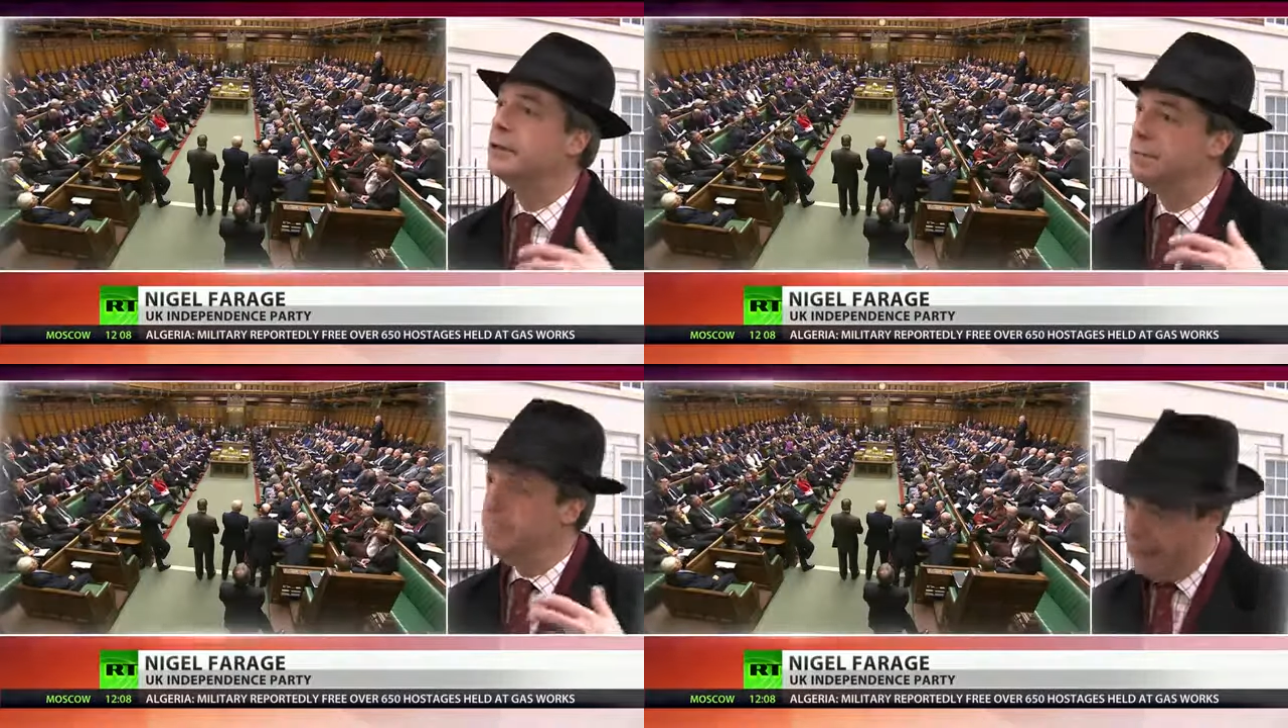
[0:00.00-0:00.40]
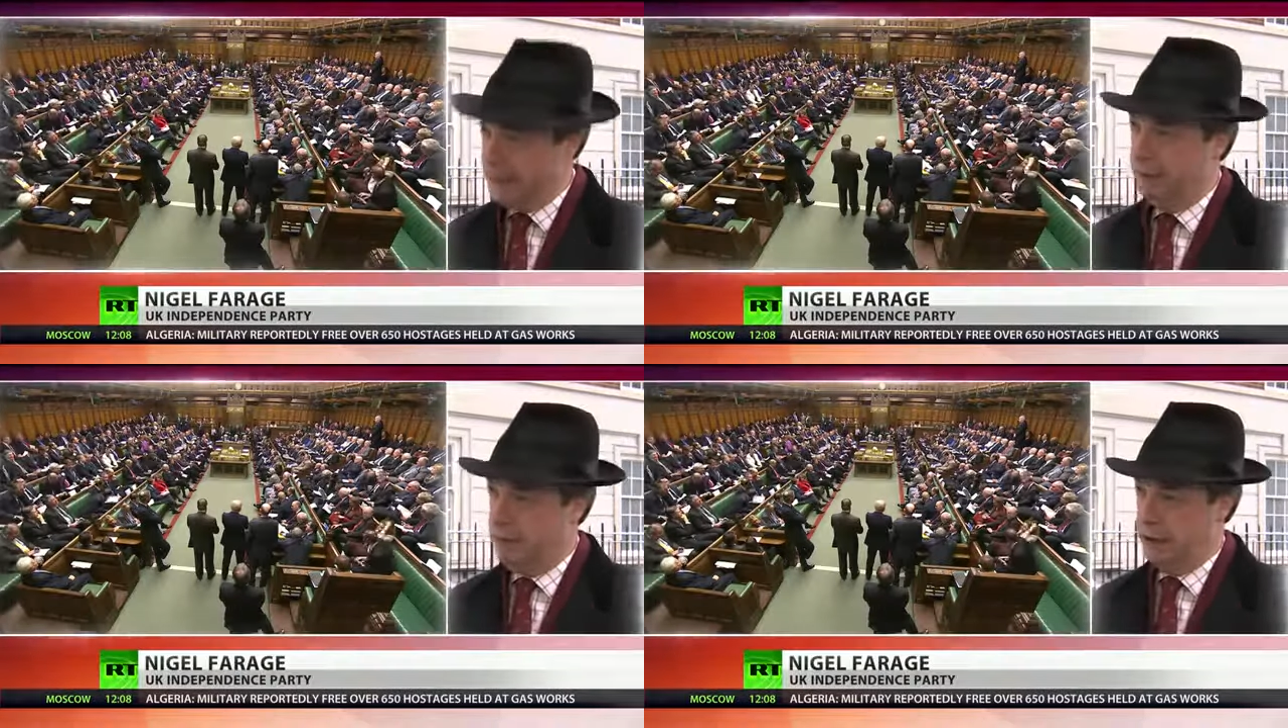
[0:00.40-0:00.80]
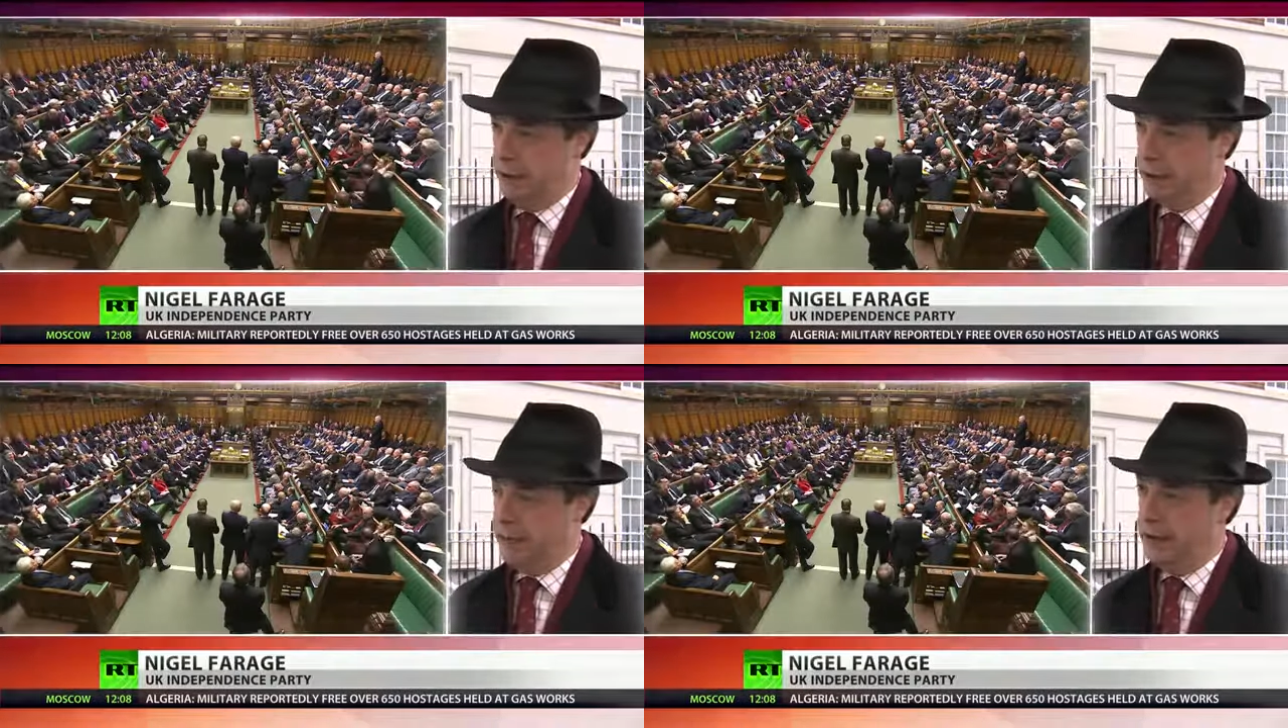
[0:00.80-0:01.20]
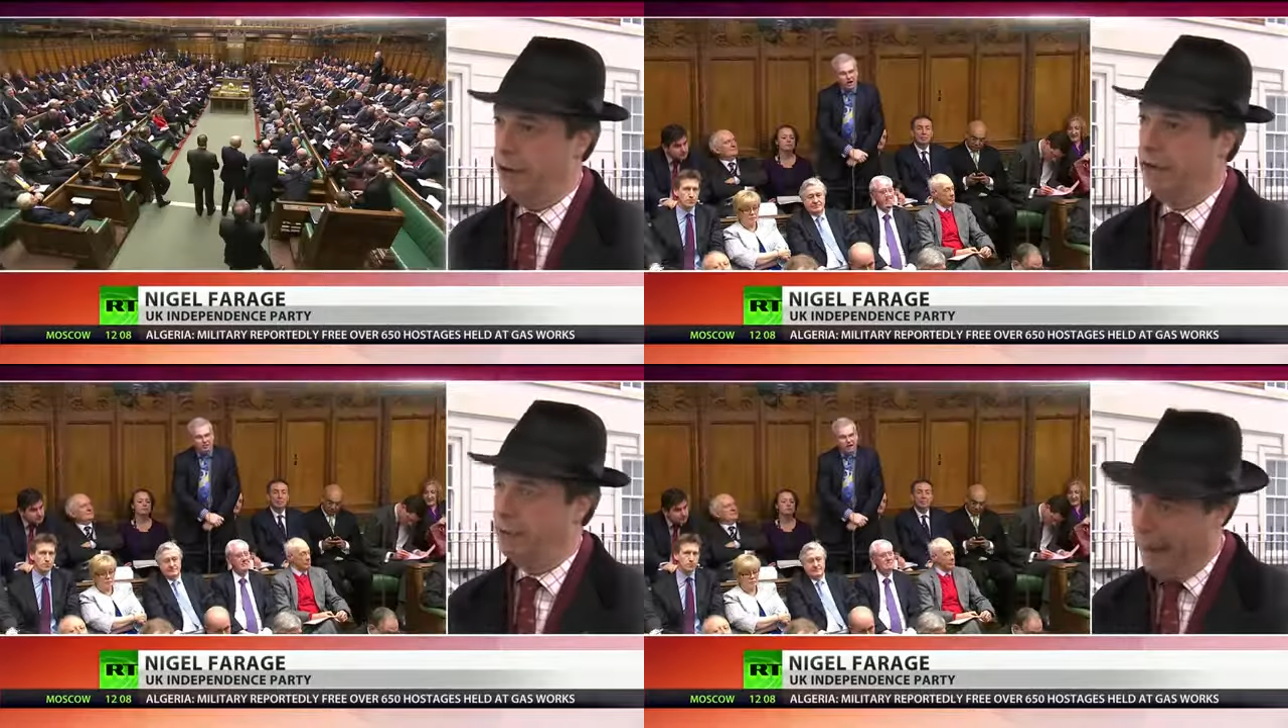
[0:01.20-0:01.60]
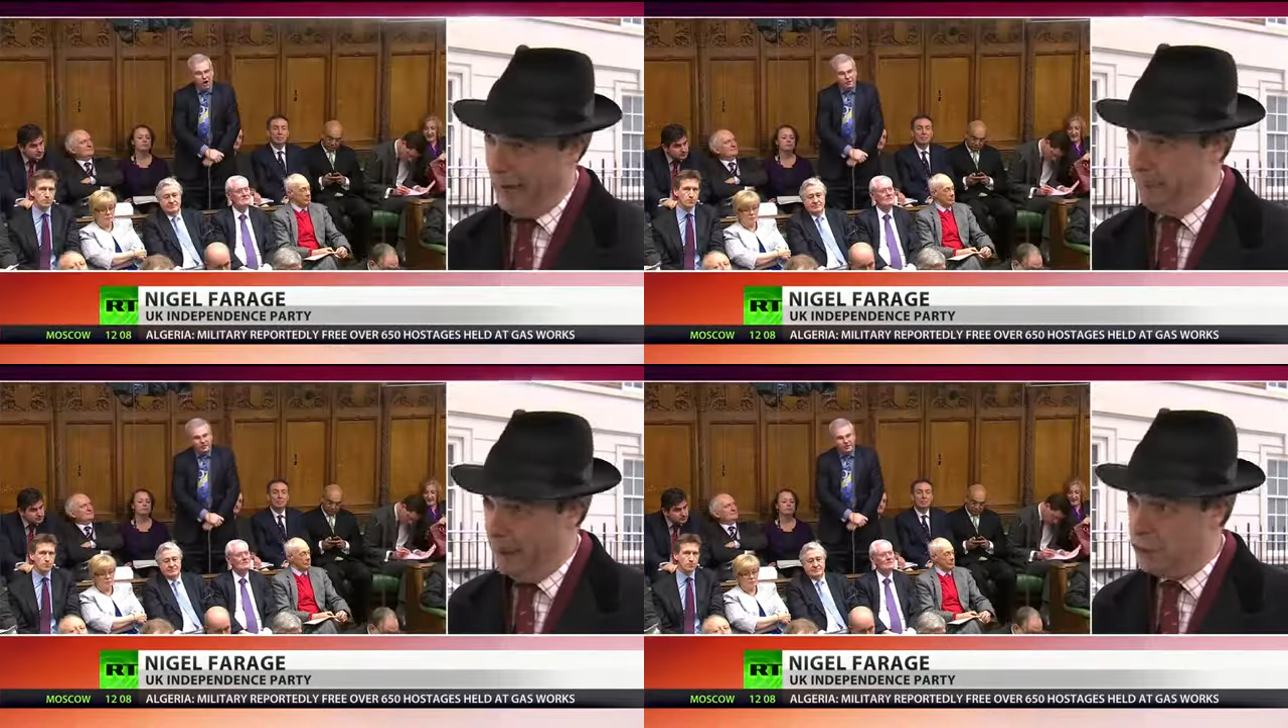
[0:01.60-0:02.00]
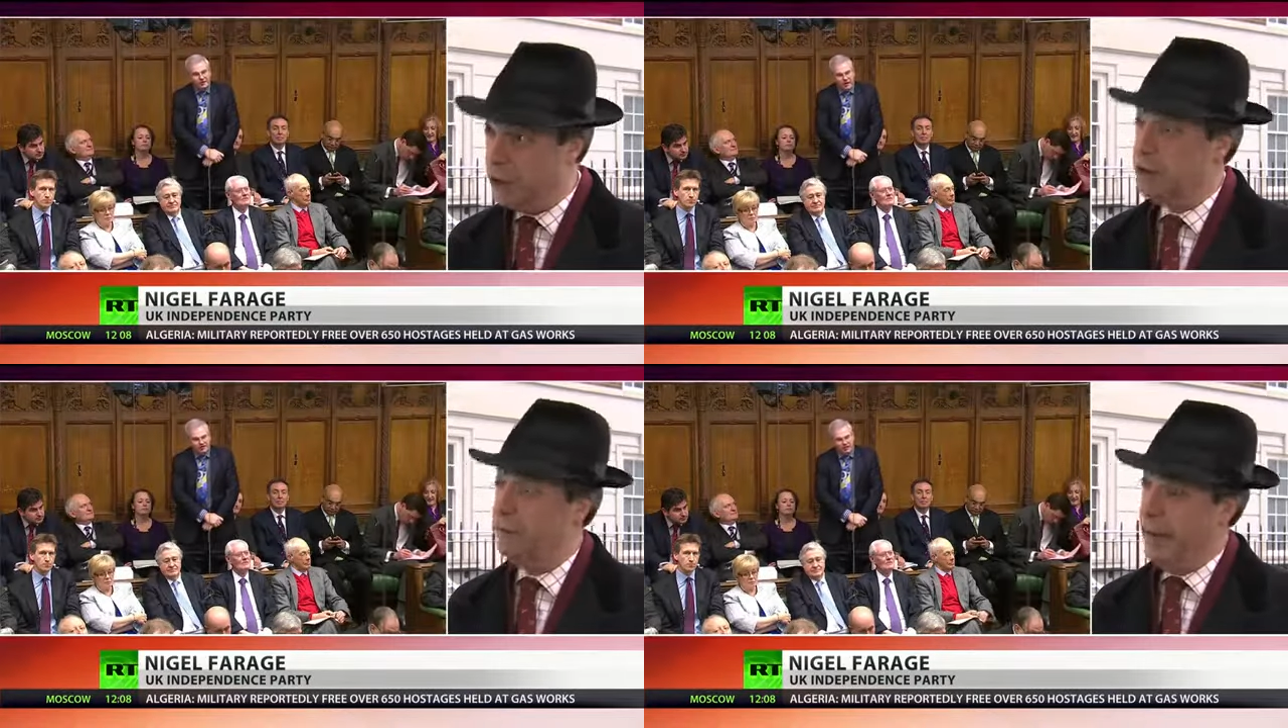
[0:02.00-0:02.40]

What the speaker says: to massive discontent on the backbenches